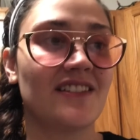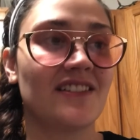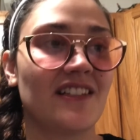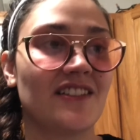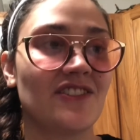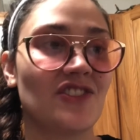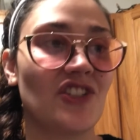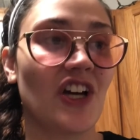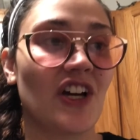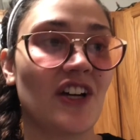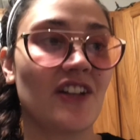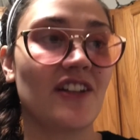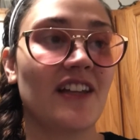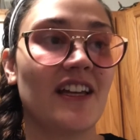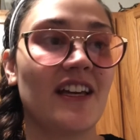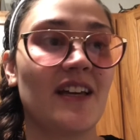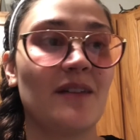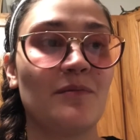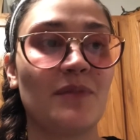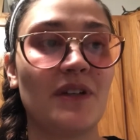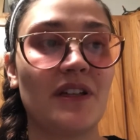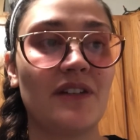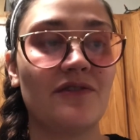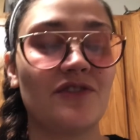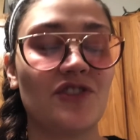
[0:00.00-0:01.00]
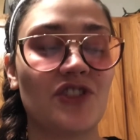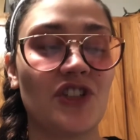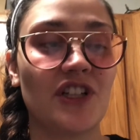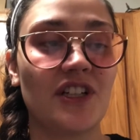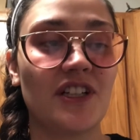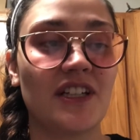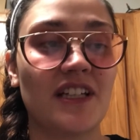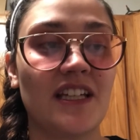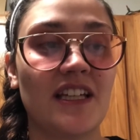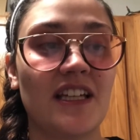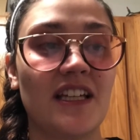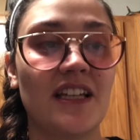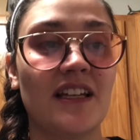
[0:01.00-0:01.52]
chocolate, beef
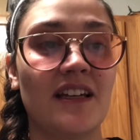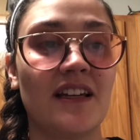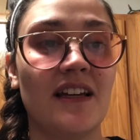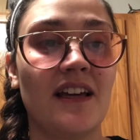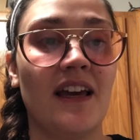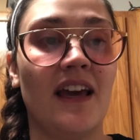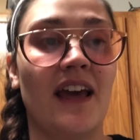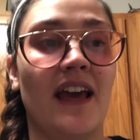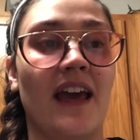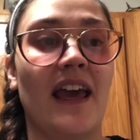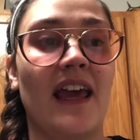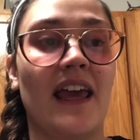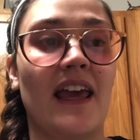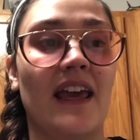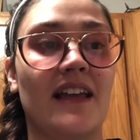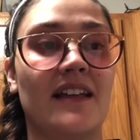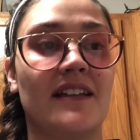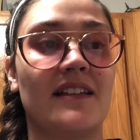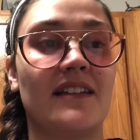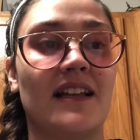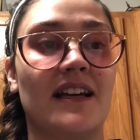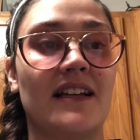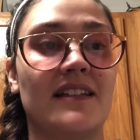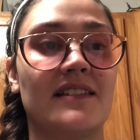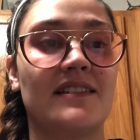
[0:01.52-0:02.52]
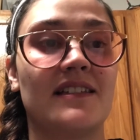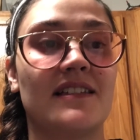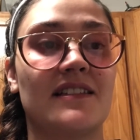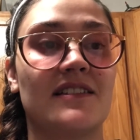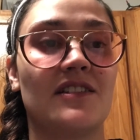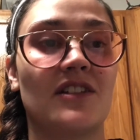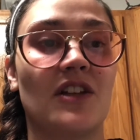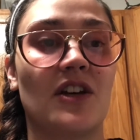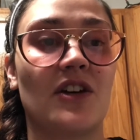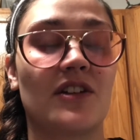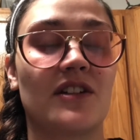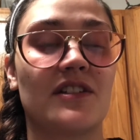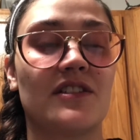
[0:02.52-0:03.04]
jerky, and nuts as
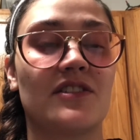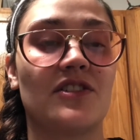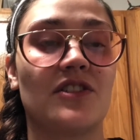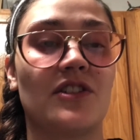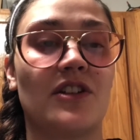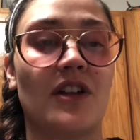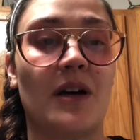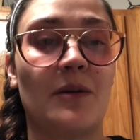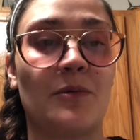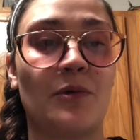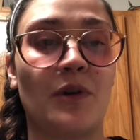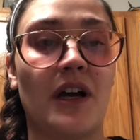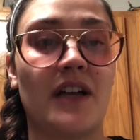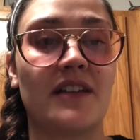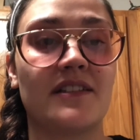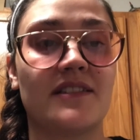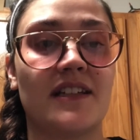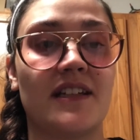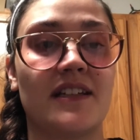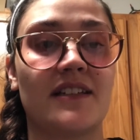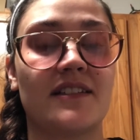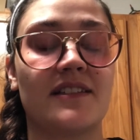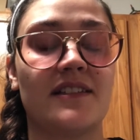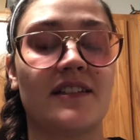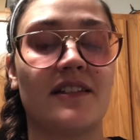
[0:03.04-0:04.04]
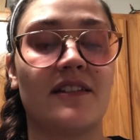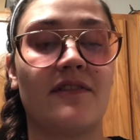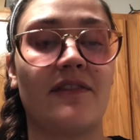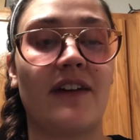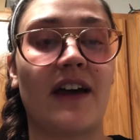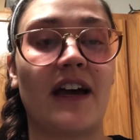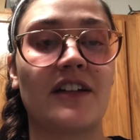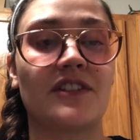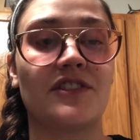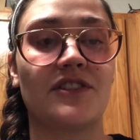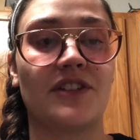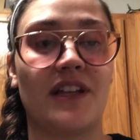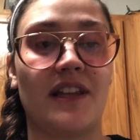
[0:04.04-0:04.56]
long as they're not processed in a
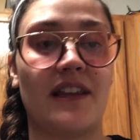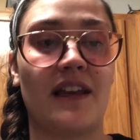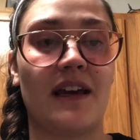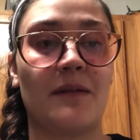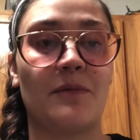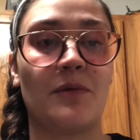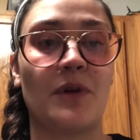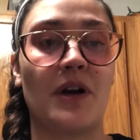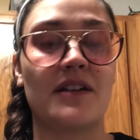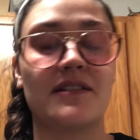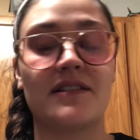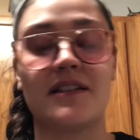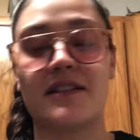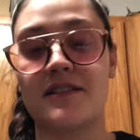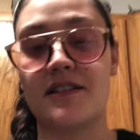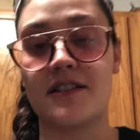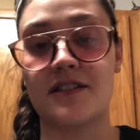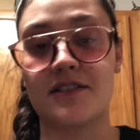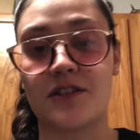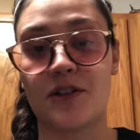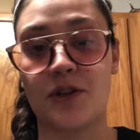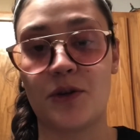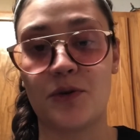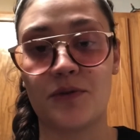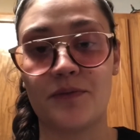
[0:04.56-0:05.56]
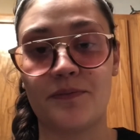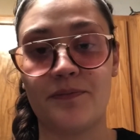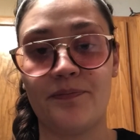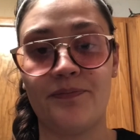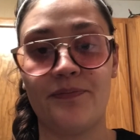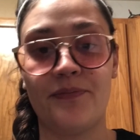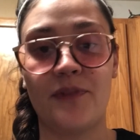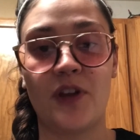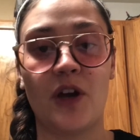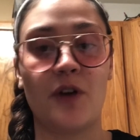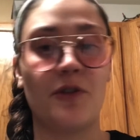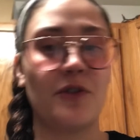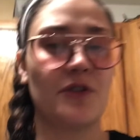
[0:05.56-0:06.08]
factory that processes gluten.
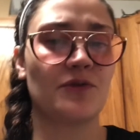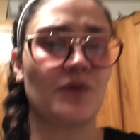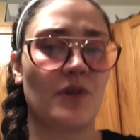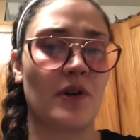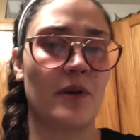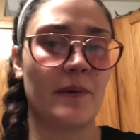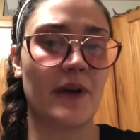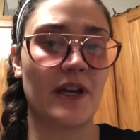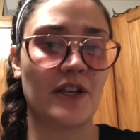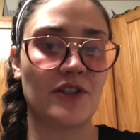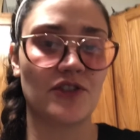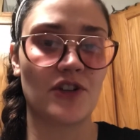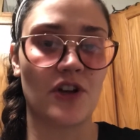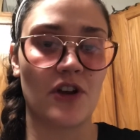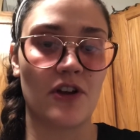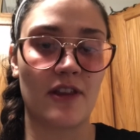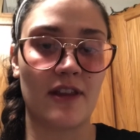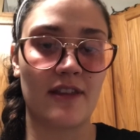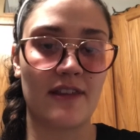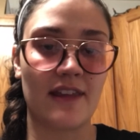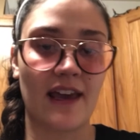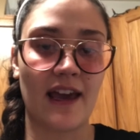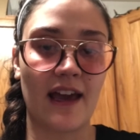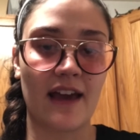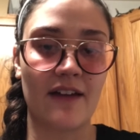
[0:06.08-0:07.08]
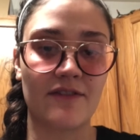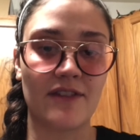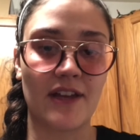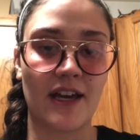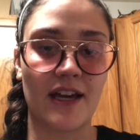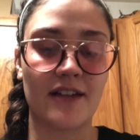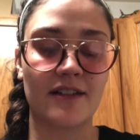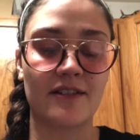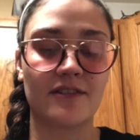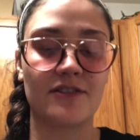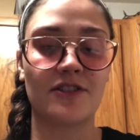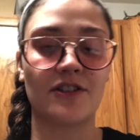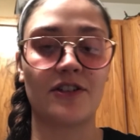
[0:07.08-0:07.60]
You always want to make sure that they have
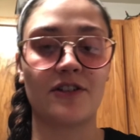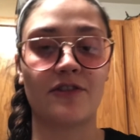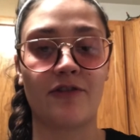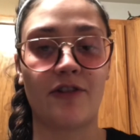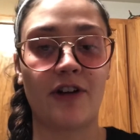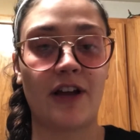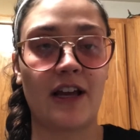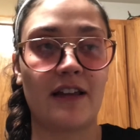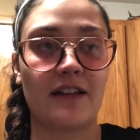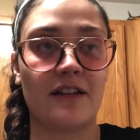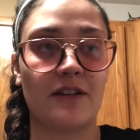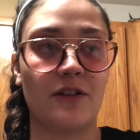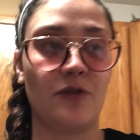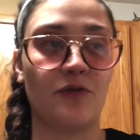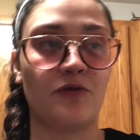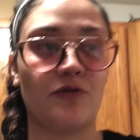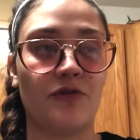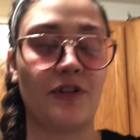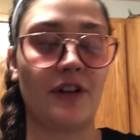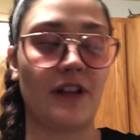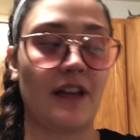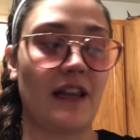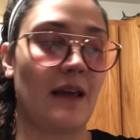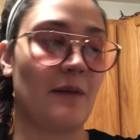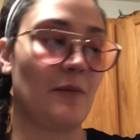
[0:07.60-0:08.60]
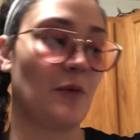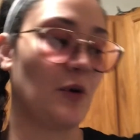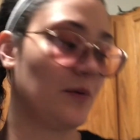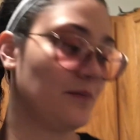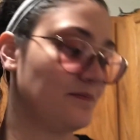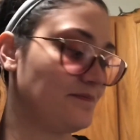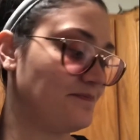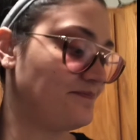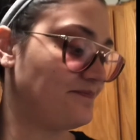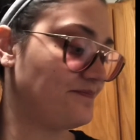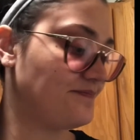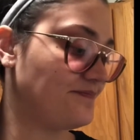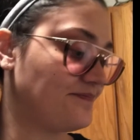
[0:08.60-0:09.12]
that certified gluten-free label.
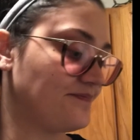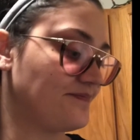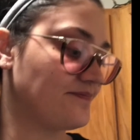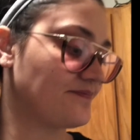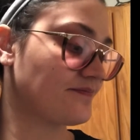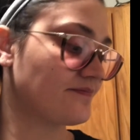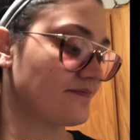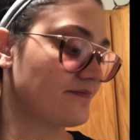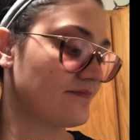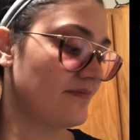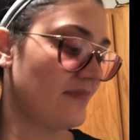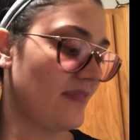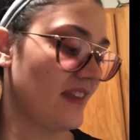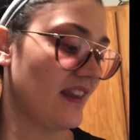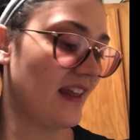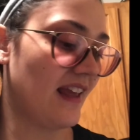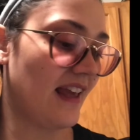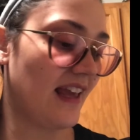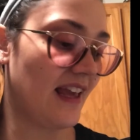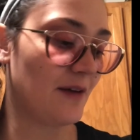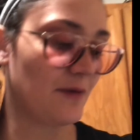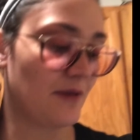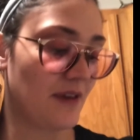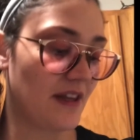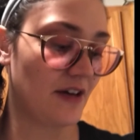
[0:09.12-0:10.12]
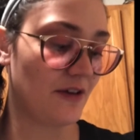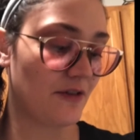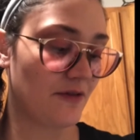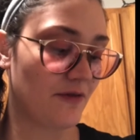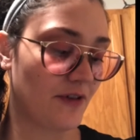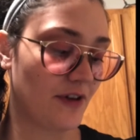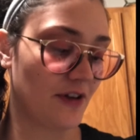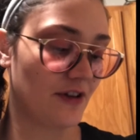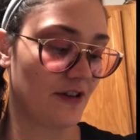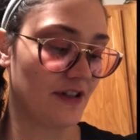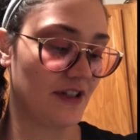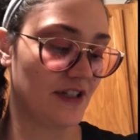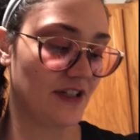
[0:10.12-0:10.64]
And without
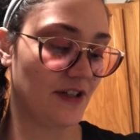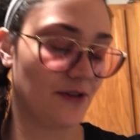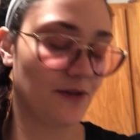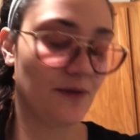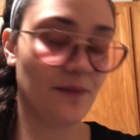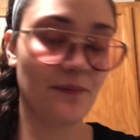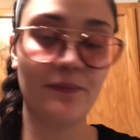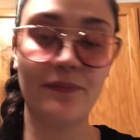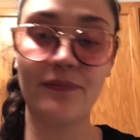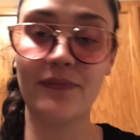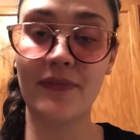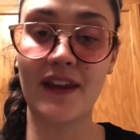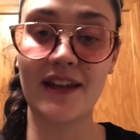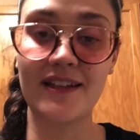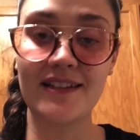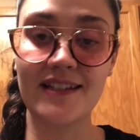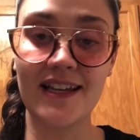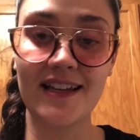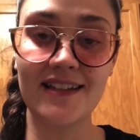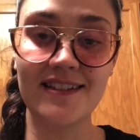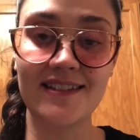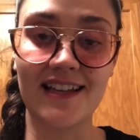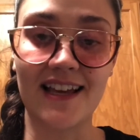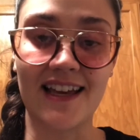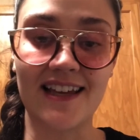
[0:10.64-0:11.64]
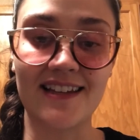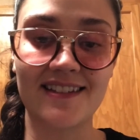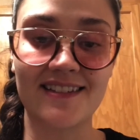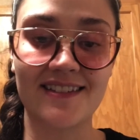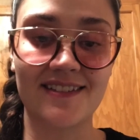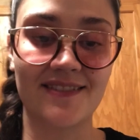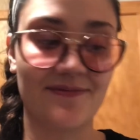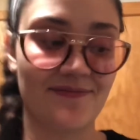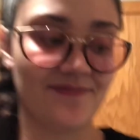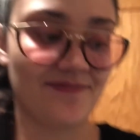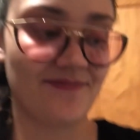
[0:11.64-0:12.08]
further ado, a taste test.